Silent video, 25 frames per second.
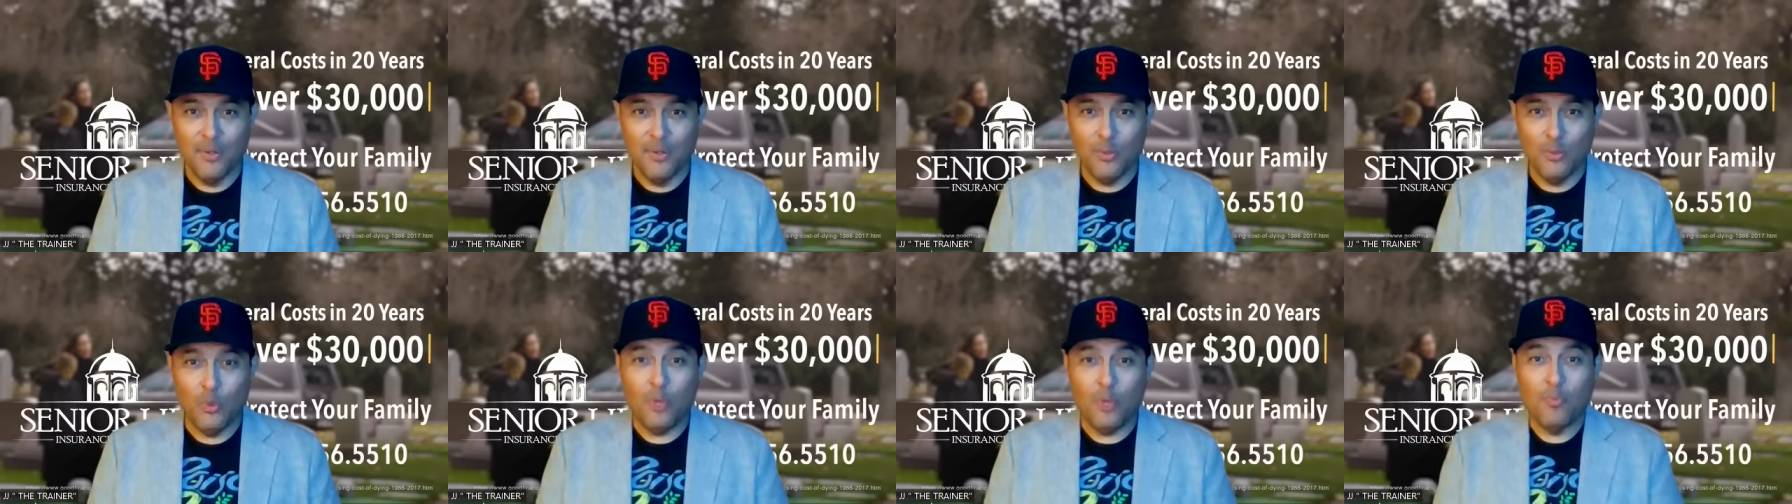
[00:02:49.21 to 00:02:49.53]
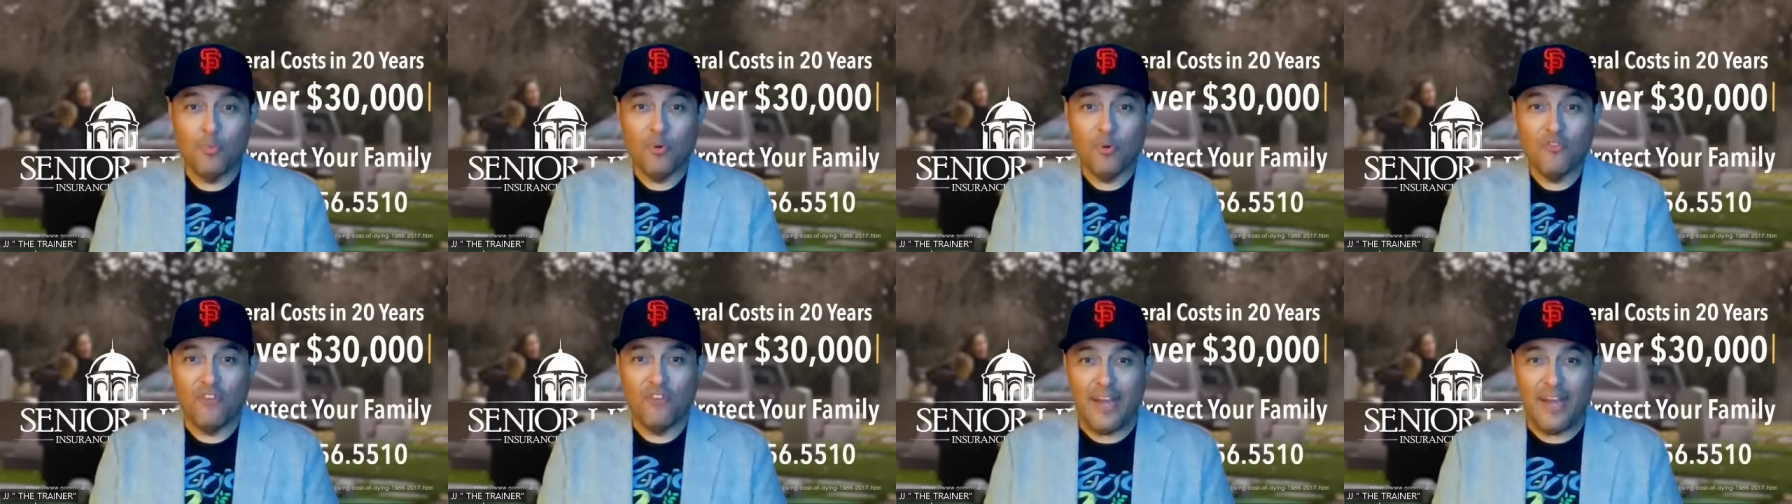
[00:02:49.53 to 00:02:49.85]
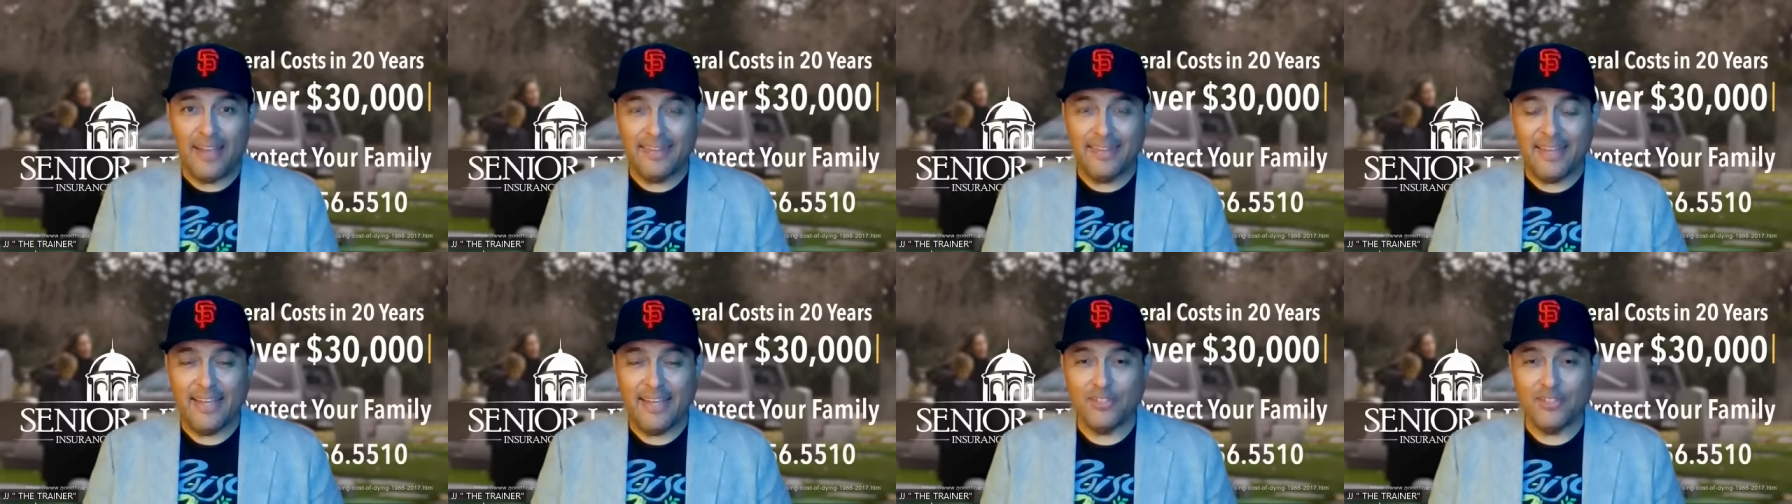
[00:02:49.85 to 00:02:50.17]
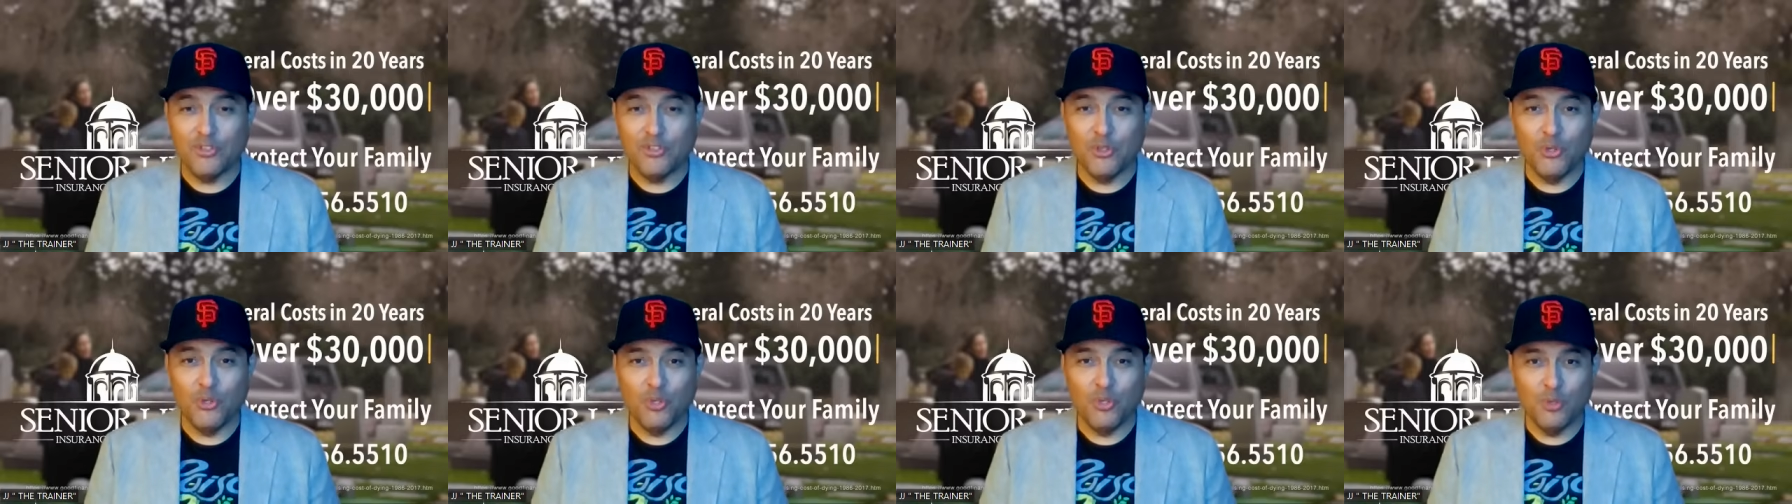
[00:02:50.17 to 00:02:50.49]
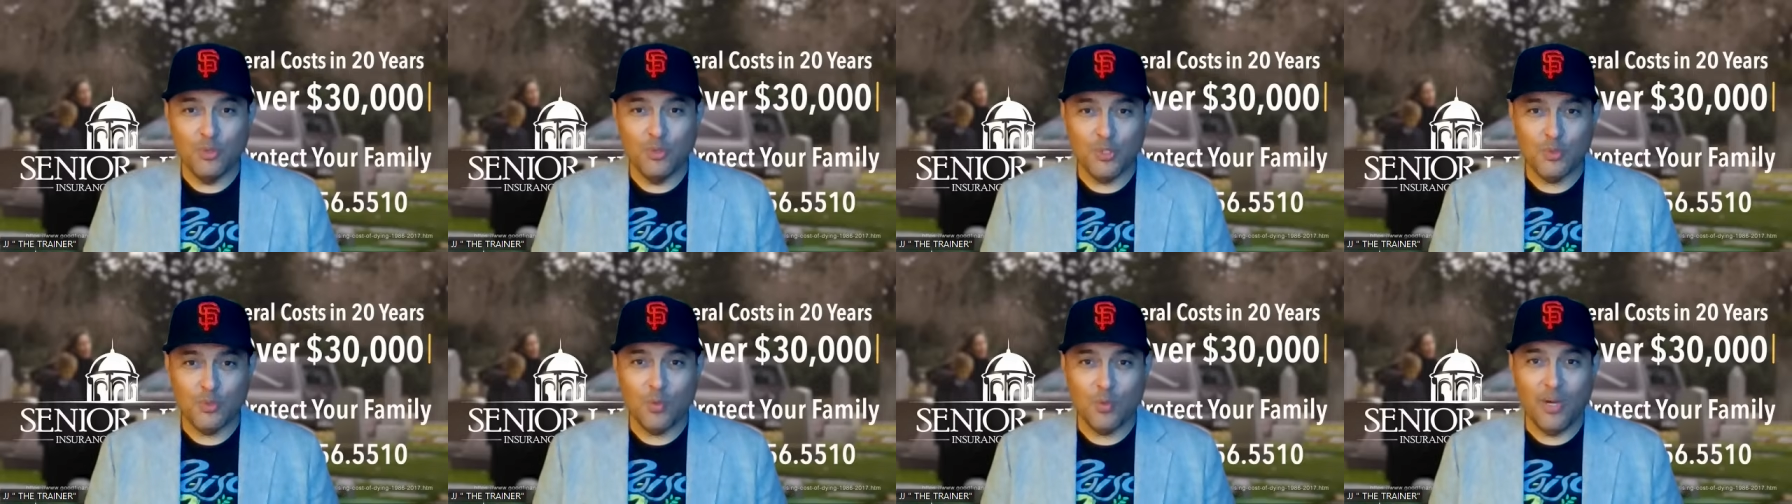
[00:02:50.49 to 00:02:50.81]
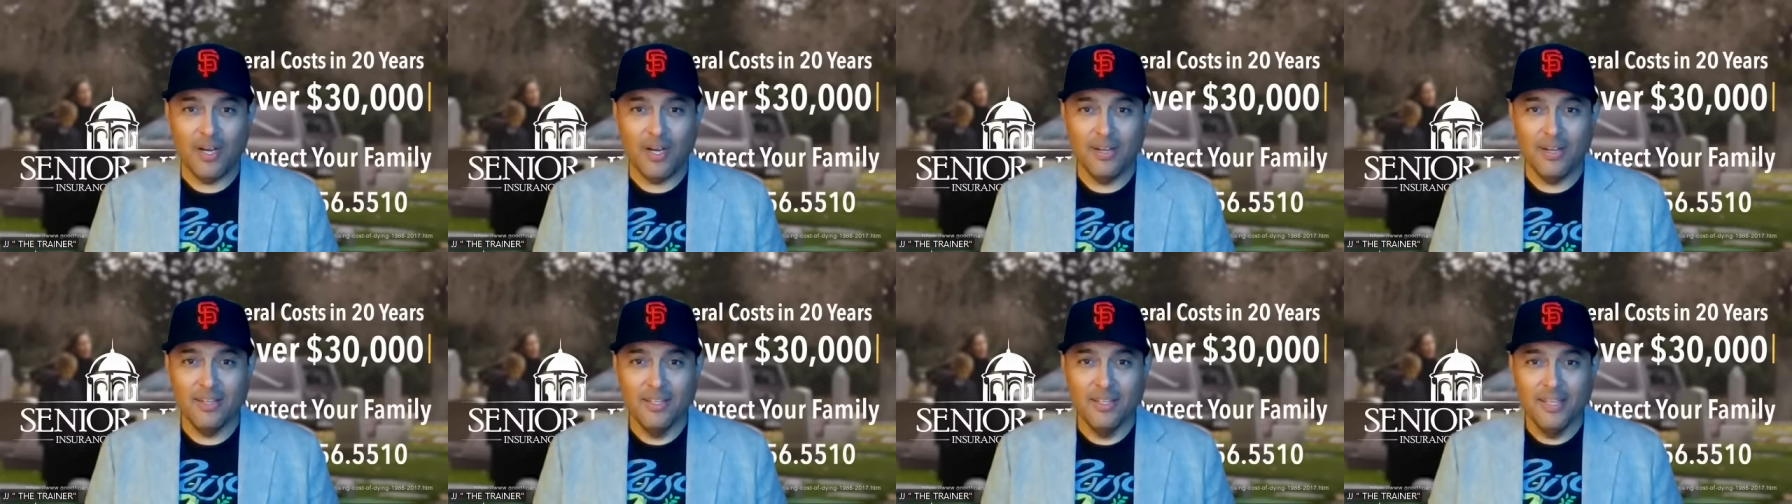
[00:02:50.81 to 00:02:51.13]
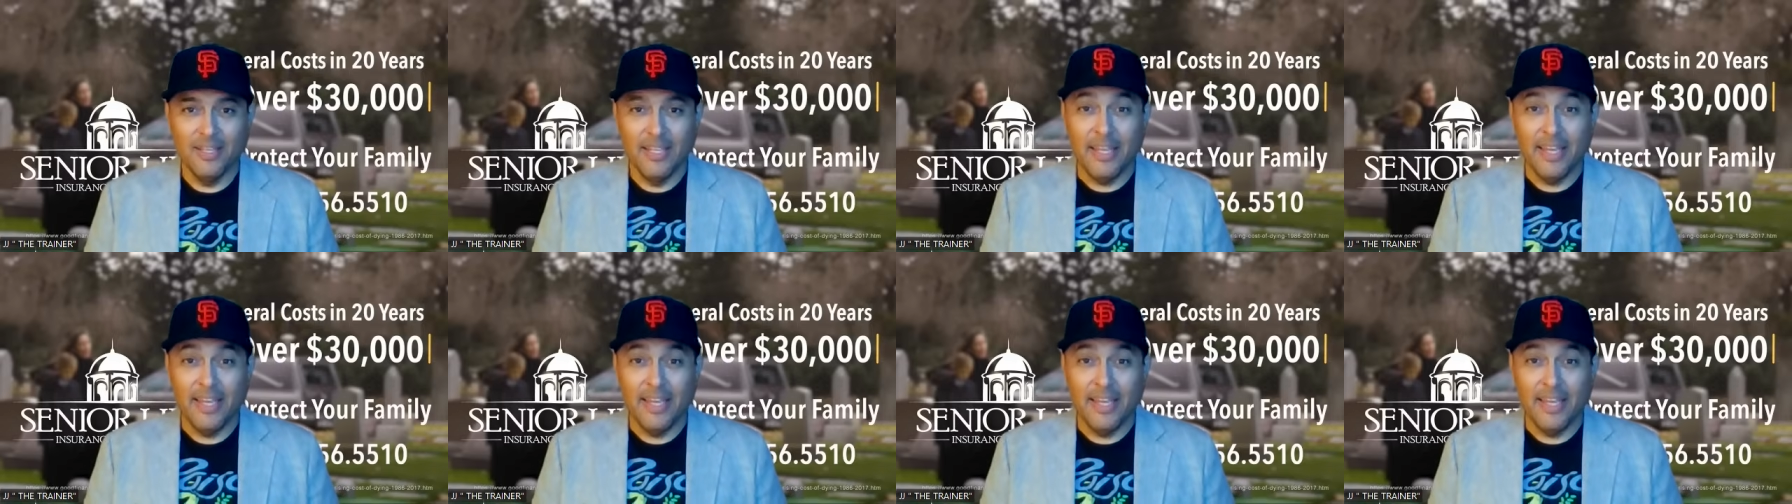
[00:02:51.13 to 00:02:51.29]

we provide that to you as well.